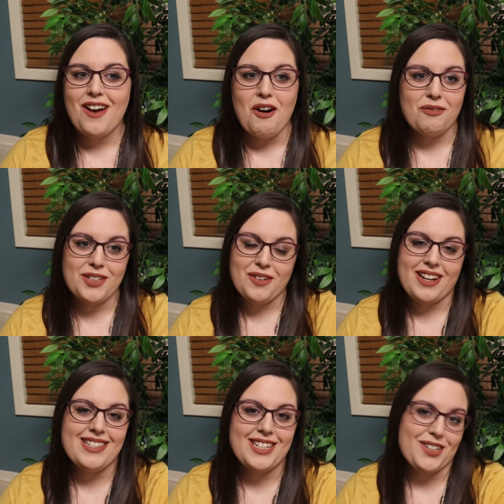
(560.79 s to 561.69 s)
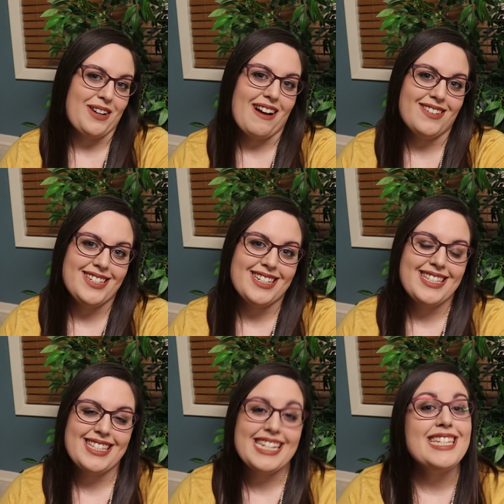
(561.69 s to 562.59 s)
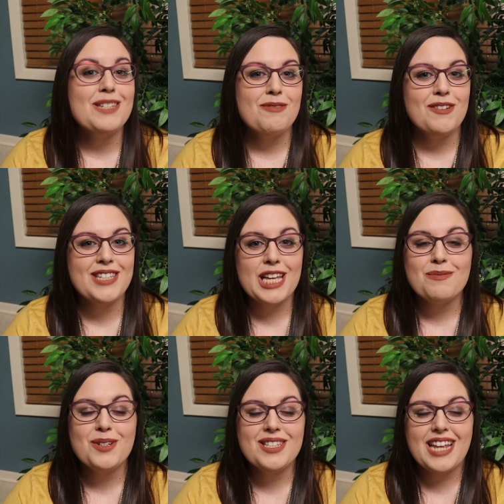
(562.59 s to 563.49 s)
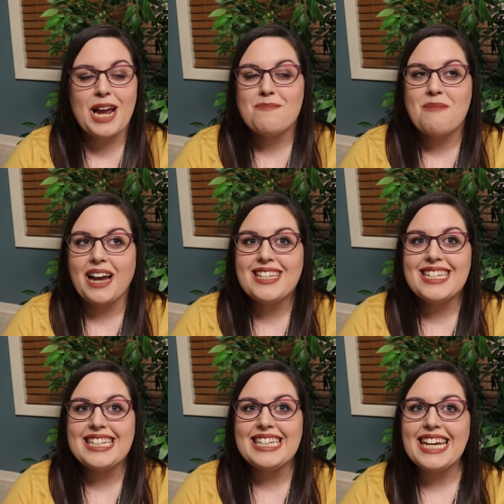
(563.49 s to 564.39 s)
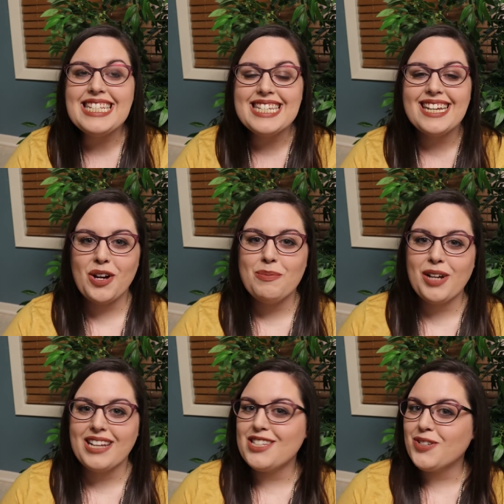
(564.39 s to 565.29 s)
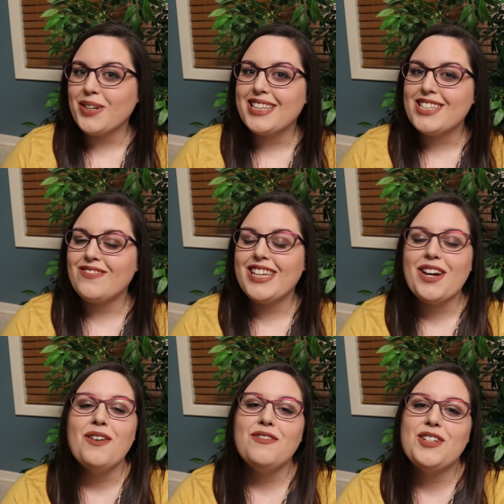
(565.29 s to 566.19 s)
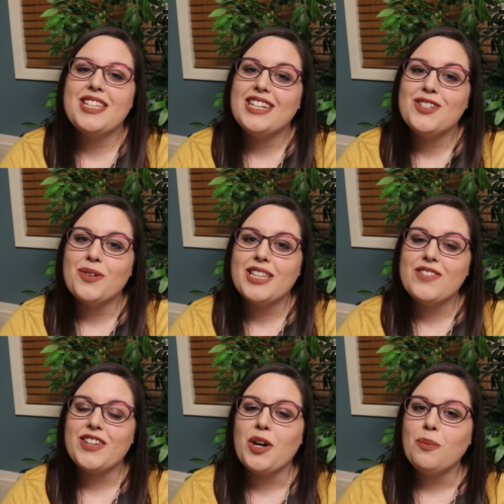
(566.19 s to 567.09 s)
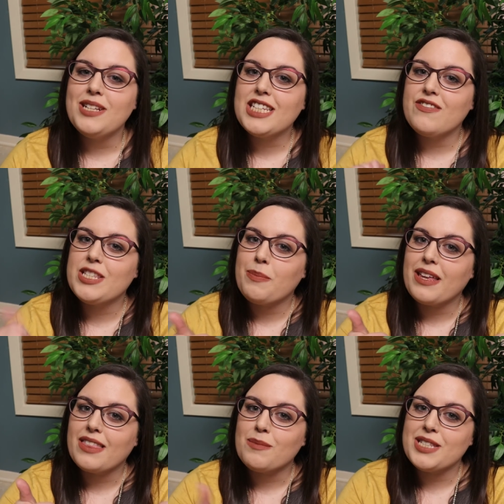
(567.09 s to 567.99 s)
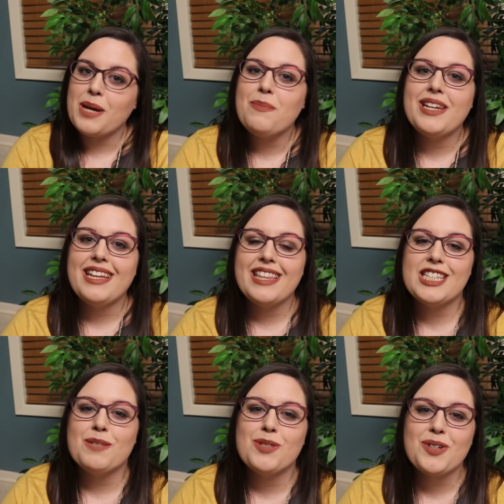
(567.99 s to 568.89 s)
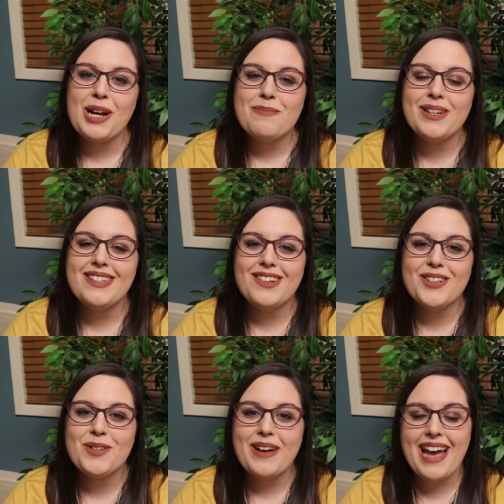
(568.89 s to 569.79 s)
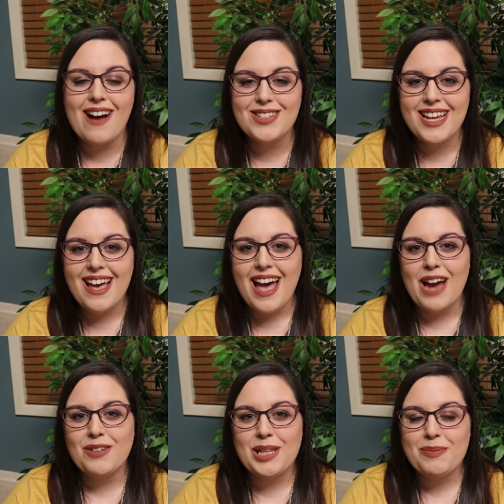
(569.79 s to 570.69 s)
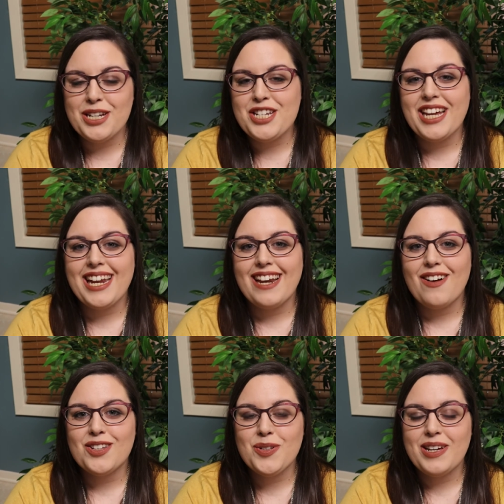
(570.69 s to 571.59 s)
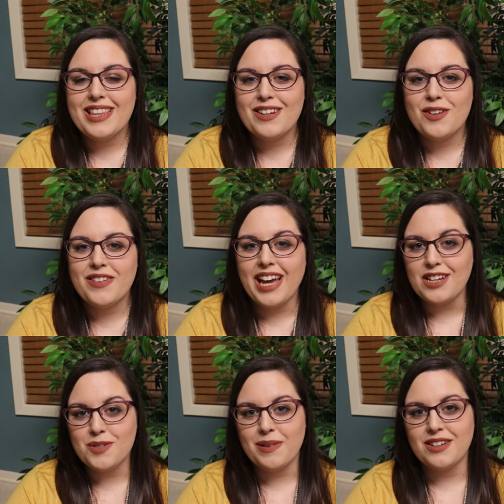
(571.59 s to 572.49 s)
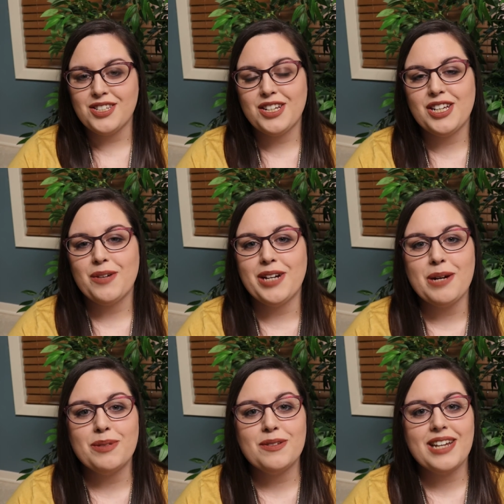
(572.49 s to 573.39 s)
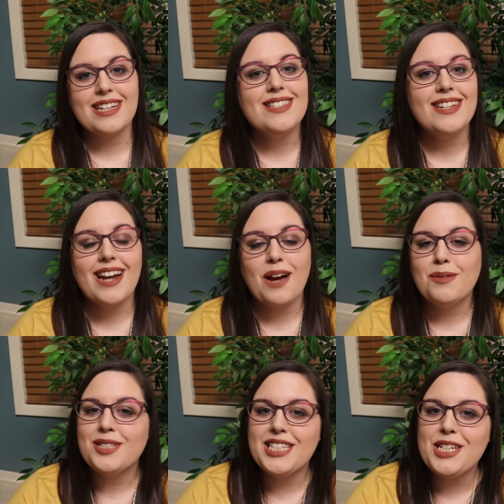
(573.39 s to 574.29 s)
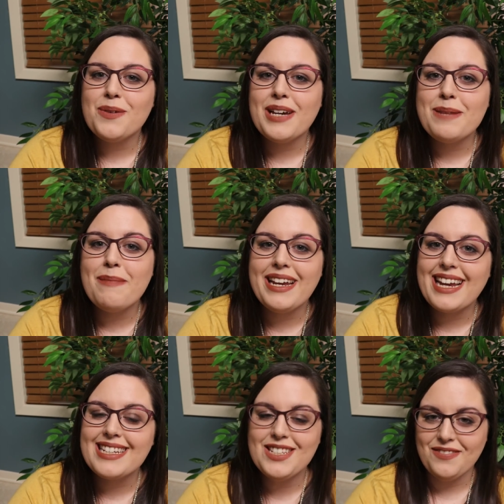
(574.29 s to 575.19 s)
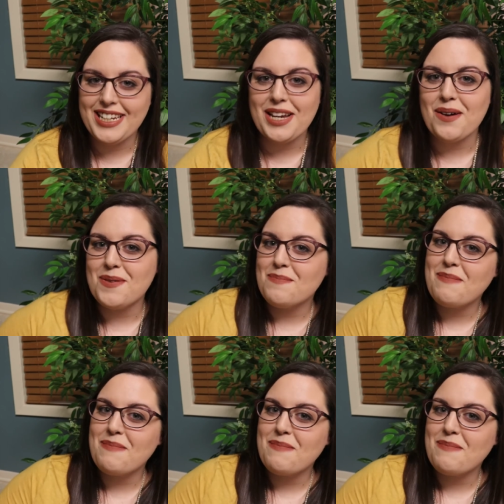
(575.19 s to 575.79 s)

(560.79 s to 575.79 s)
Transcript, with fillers: Hopefully you guys stick around to see some of those animals that I might get. So I hope you guys enjoyed this video. If you did enjoy this video, please give us a big thumbs up and hit that subscribe button on your way out. I really appreciate it. Also hit that notification bell so you can know when I upload next and I will see you in my next video.